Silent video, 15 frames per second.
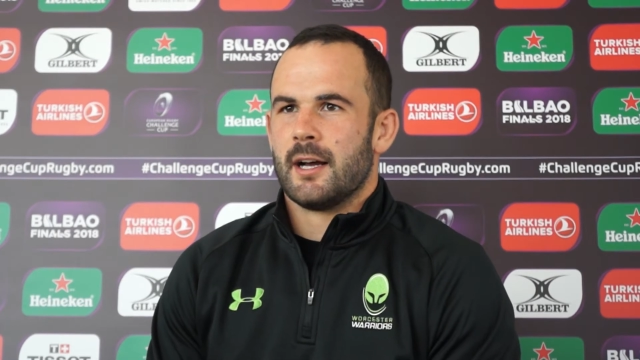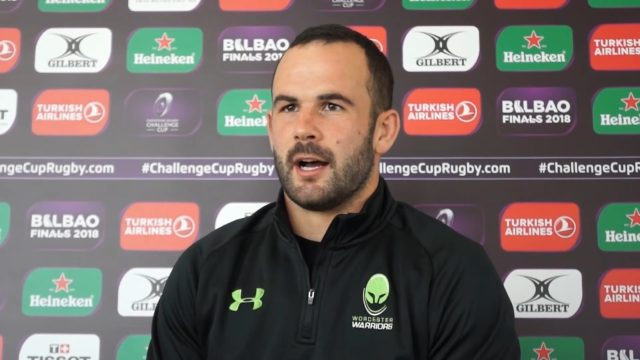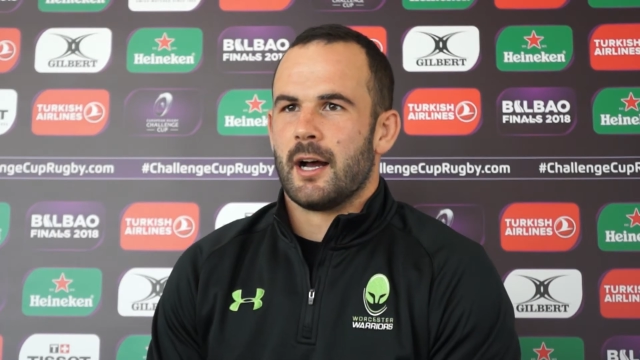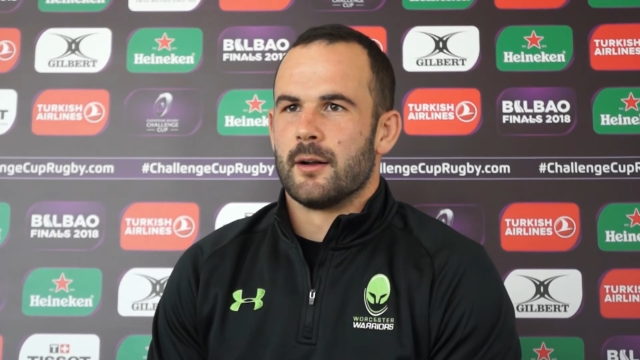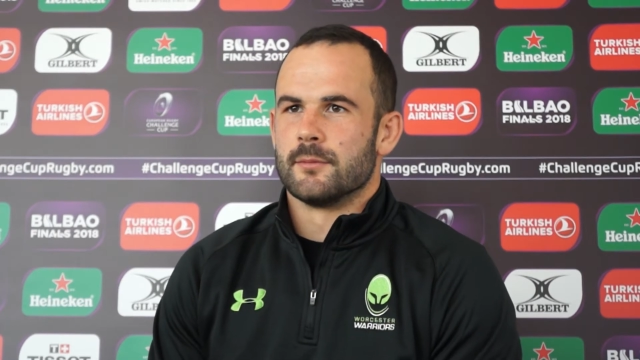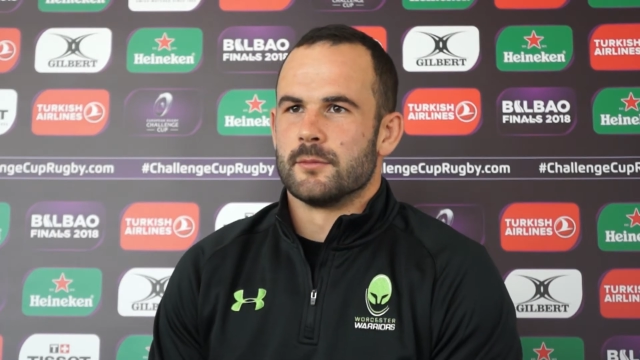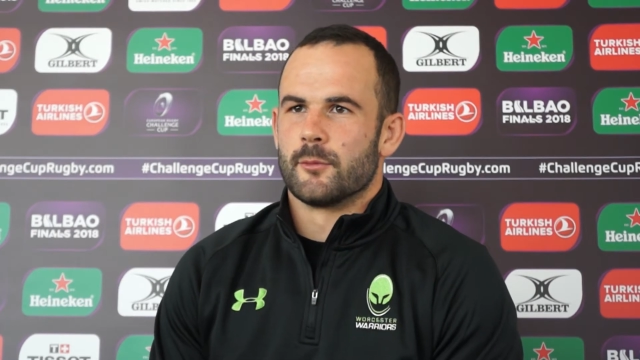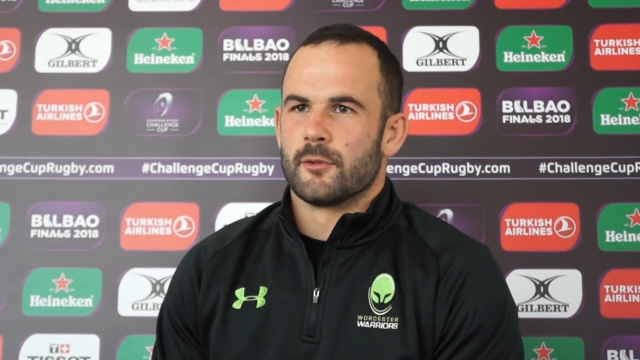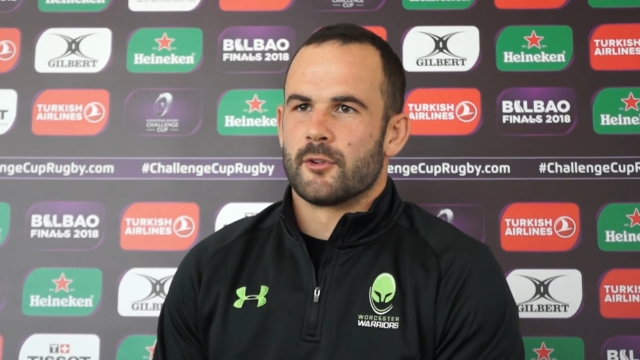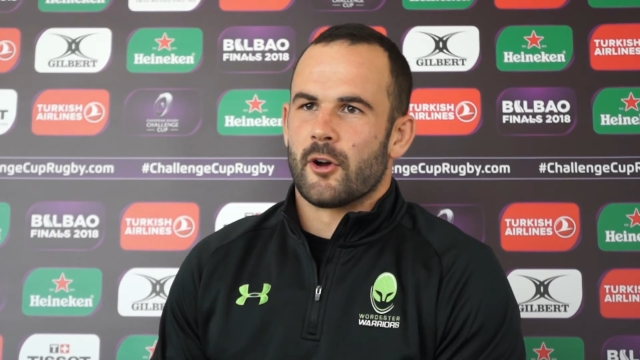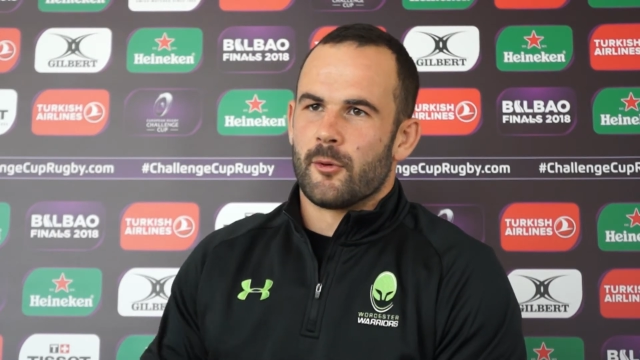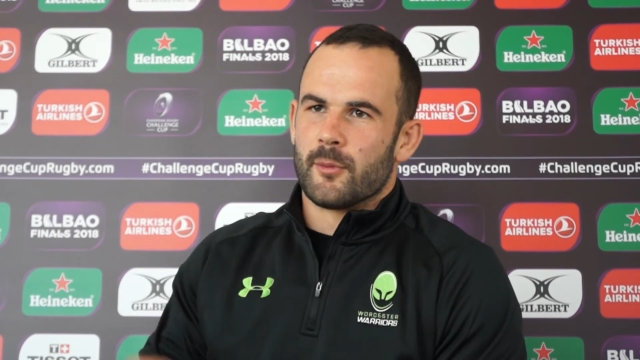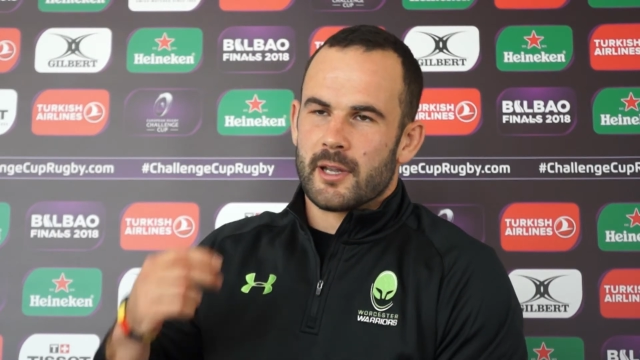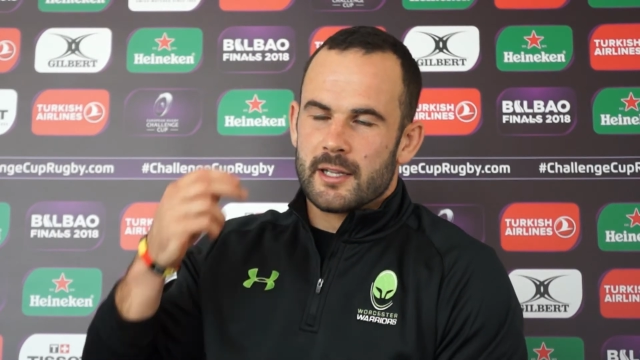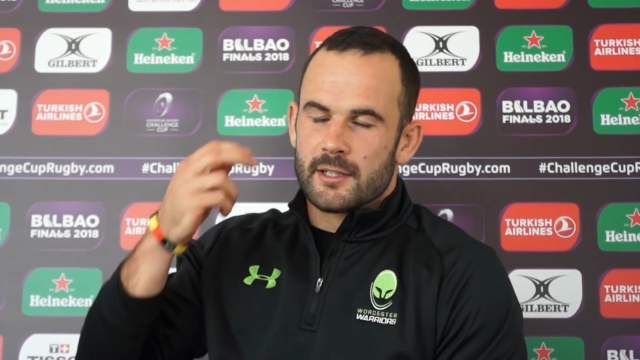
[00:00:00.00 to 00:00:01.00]
um,
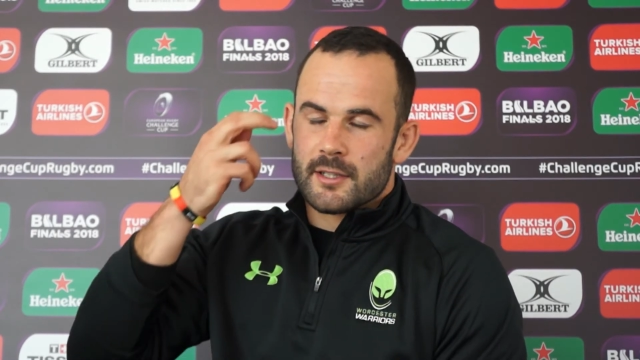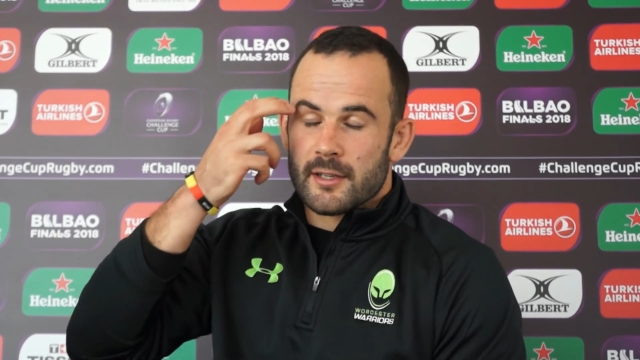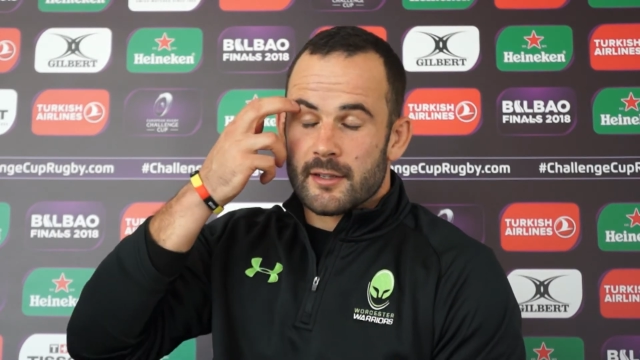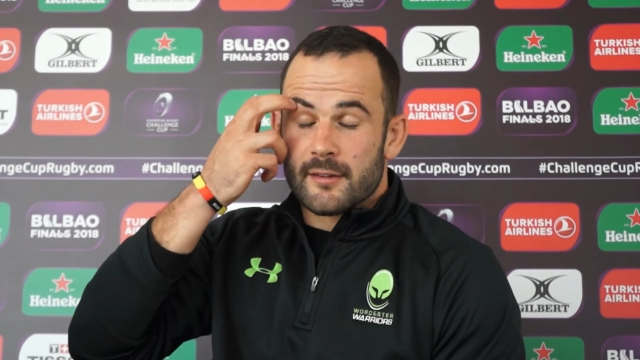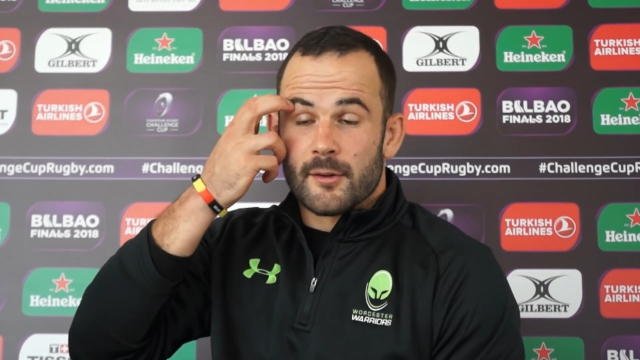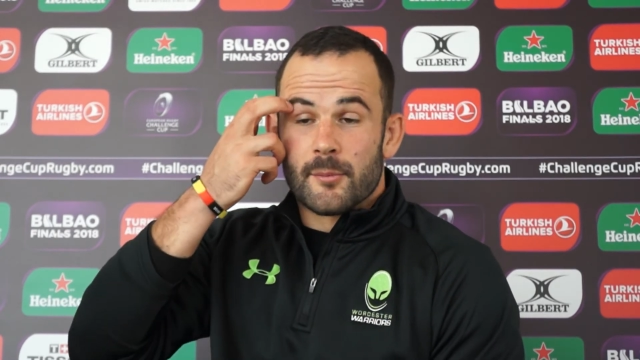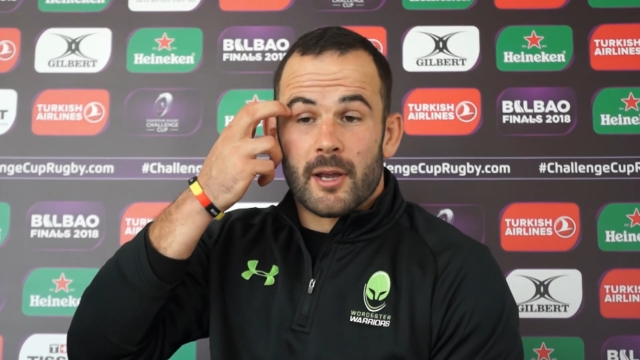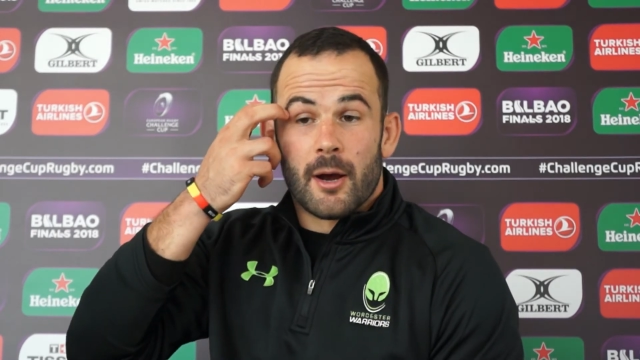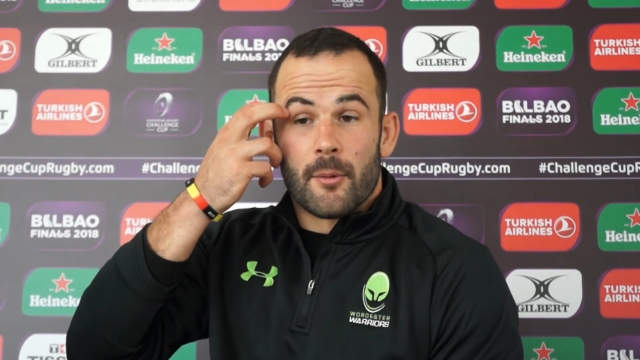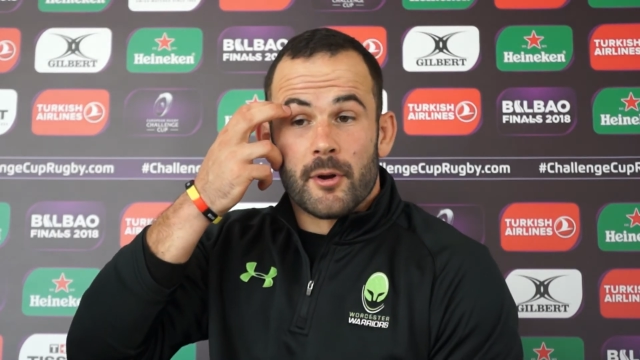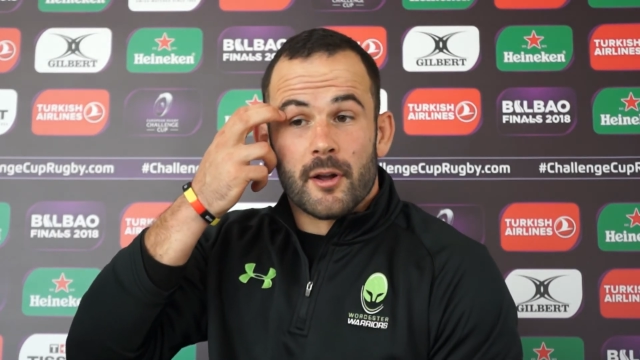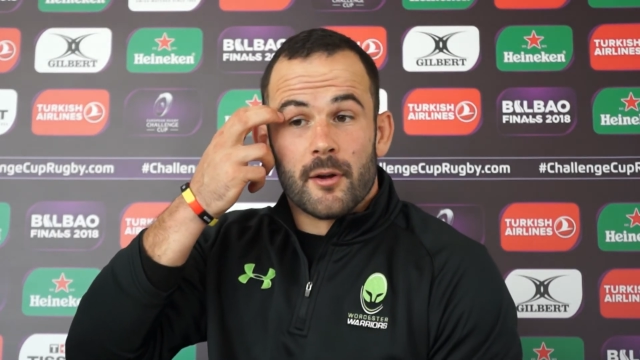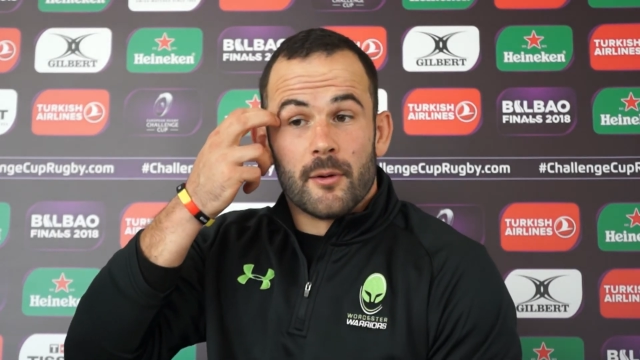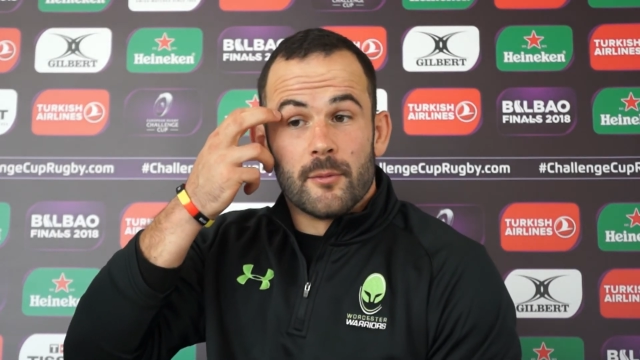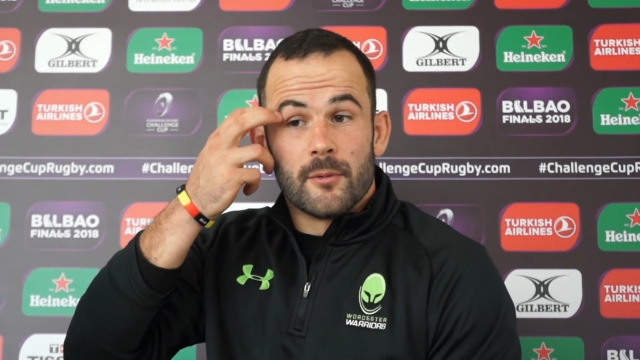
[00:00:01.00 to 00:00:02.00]
Tommy, to, to be able
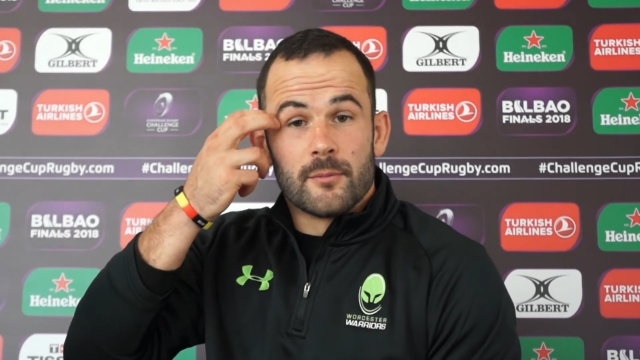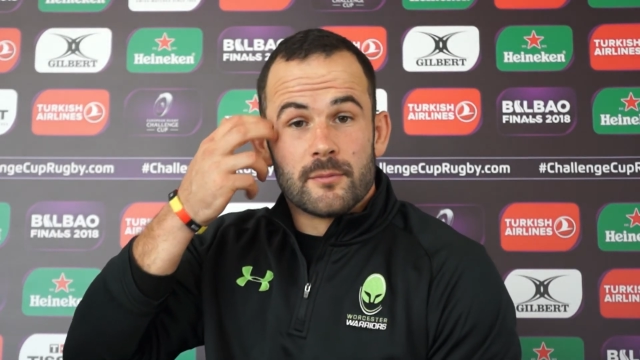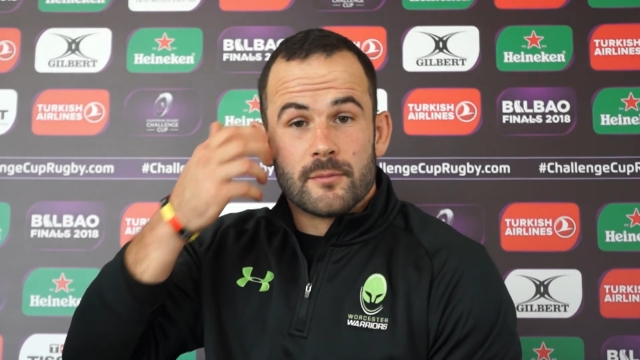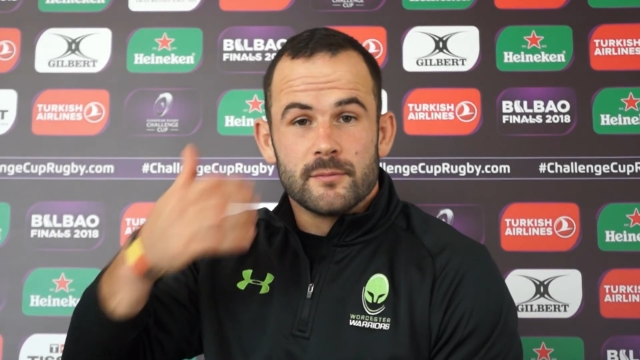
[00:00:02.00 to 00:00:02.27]
to